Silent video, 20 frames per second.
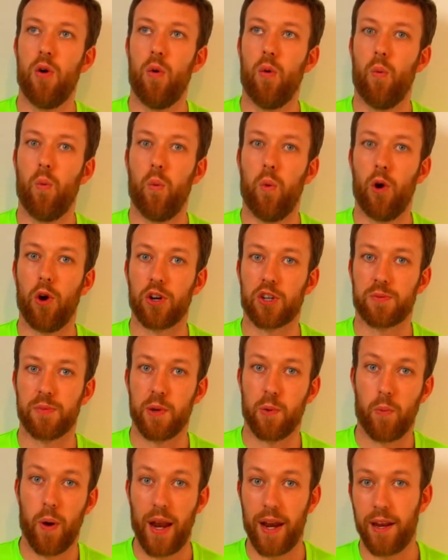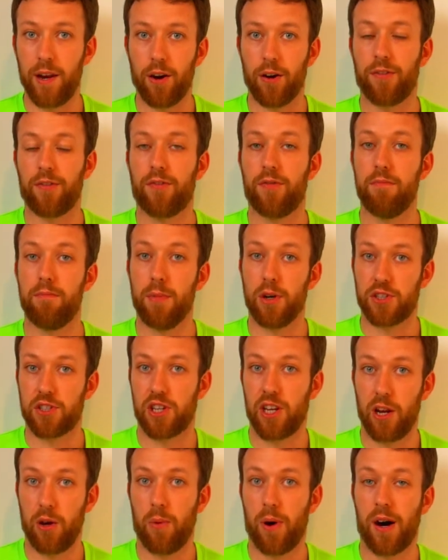works me well enough
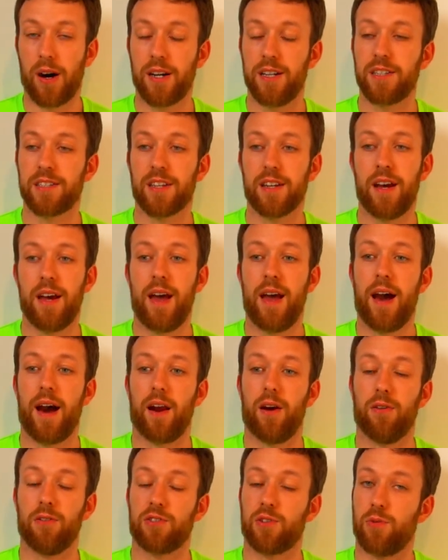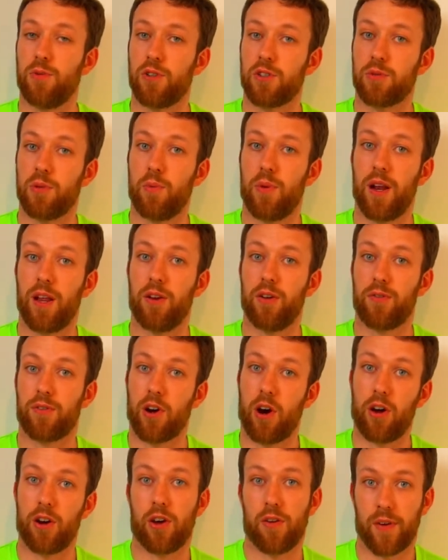muscular-wise, and it also works me well enough
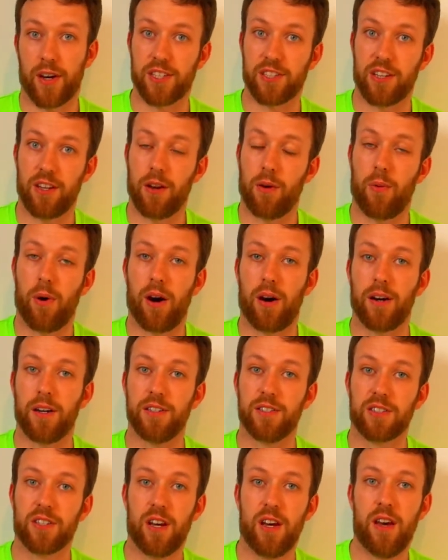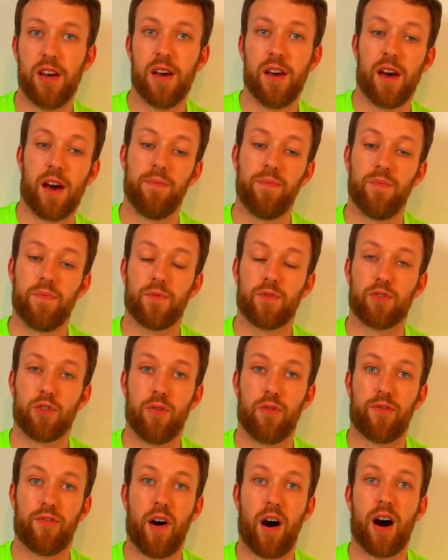cardiovascular-wise. So
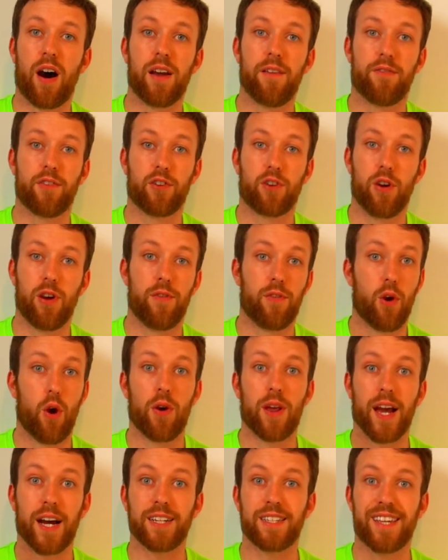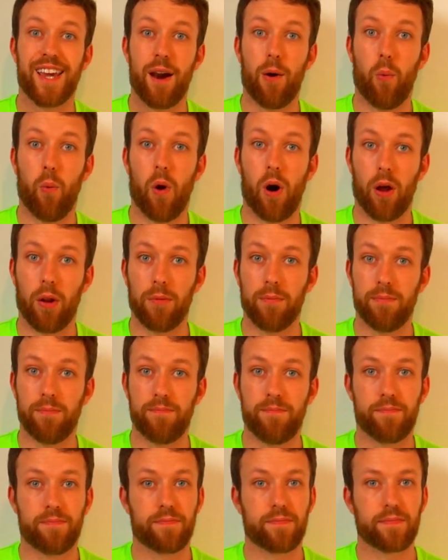5's are good. If you only had to get one,
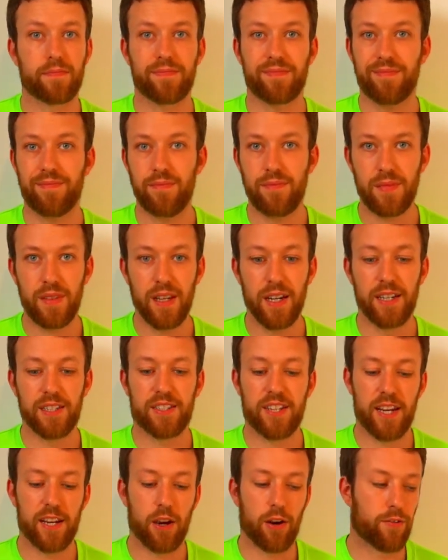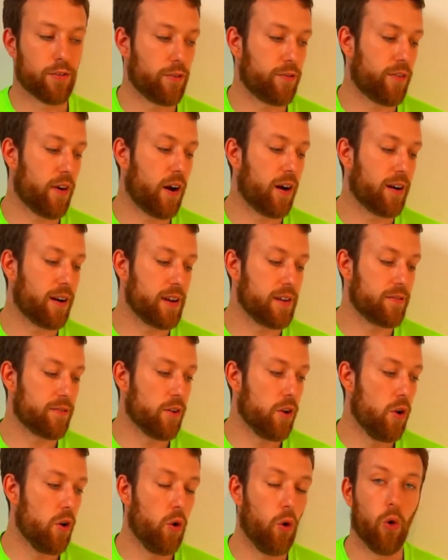I'd say go for a 5
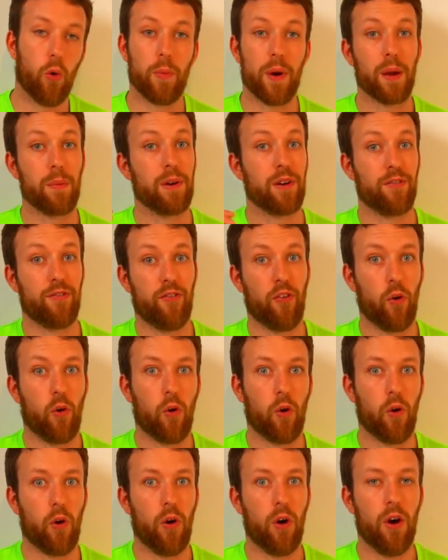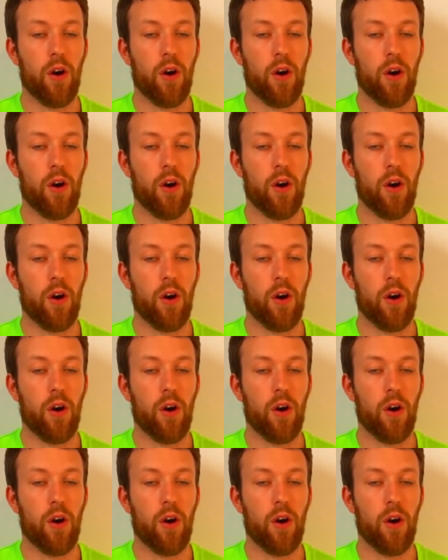or maybe a 4.